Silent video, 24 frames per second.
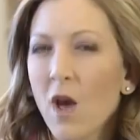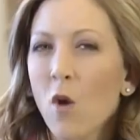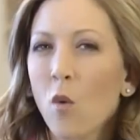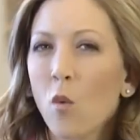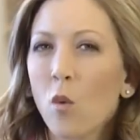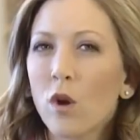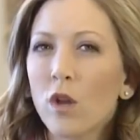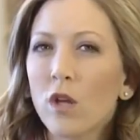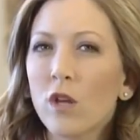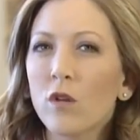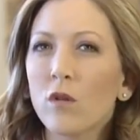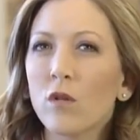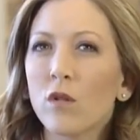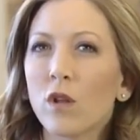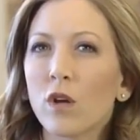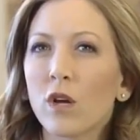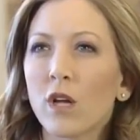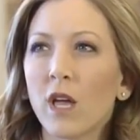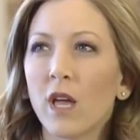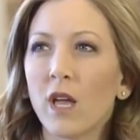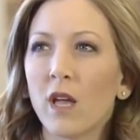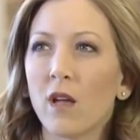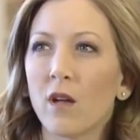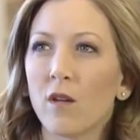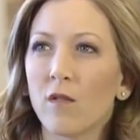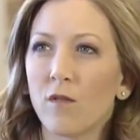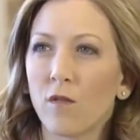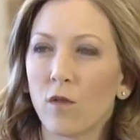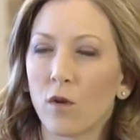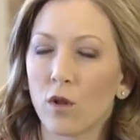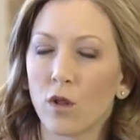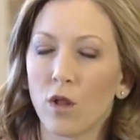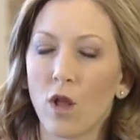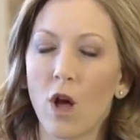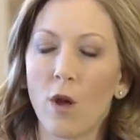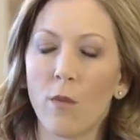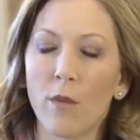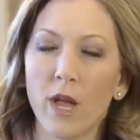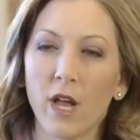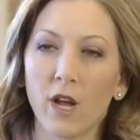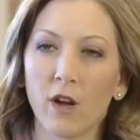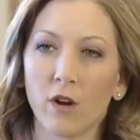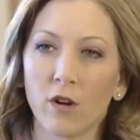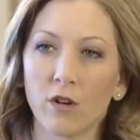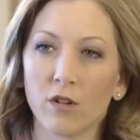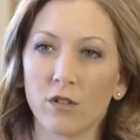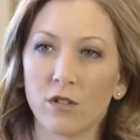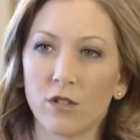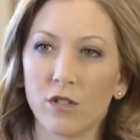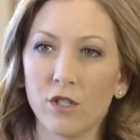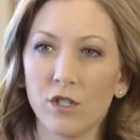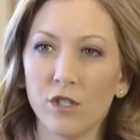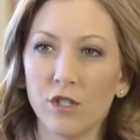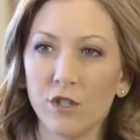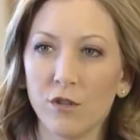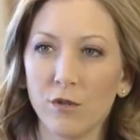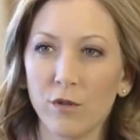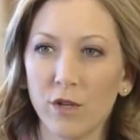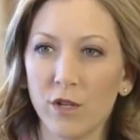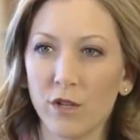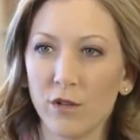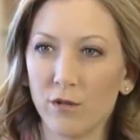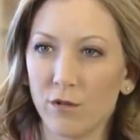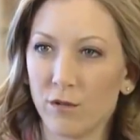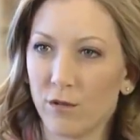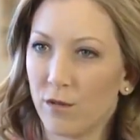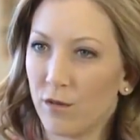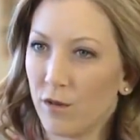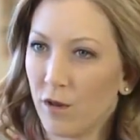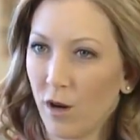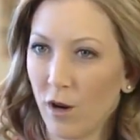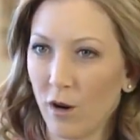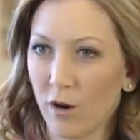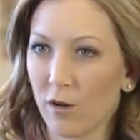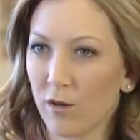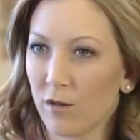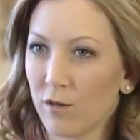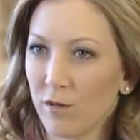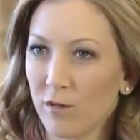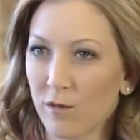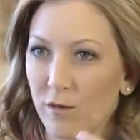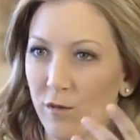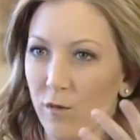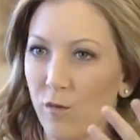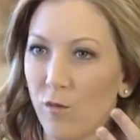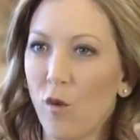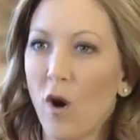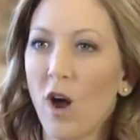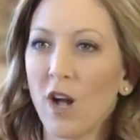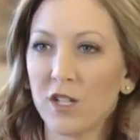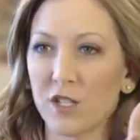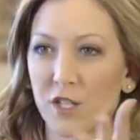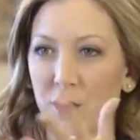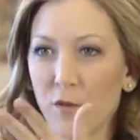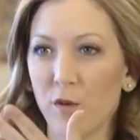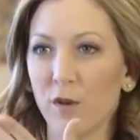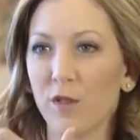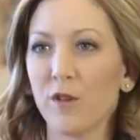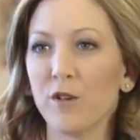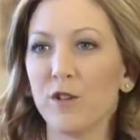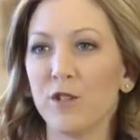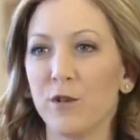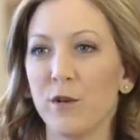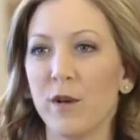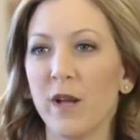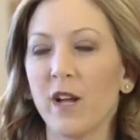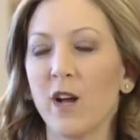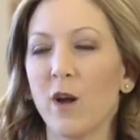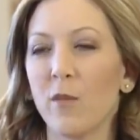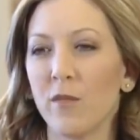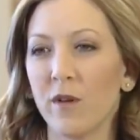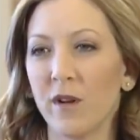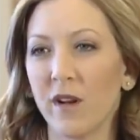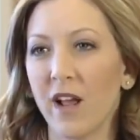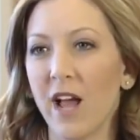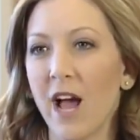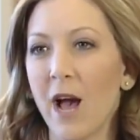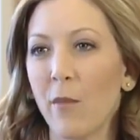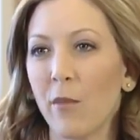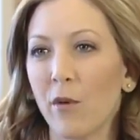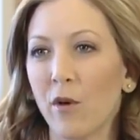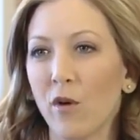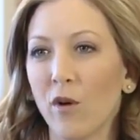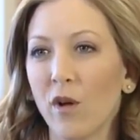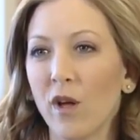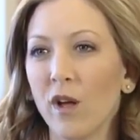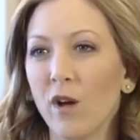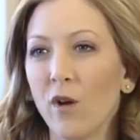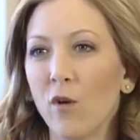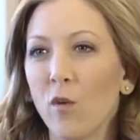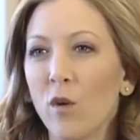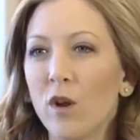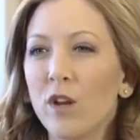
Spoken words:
What are you looking for lawmakers to do when you are watching what they're doing up on Capitol Hill?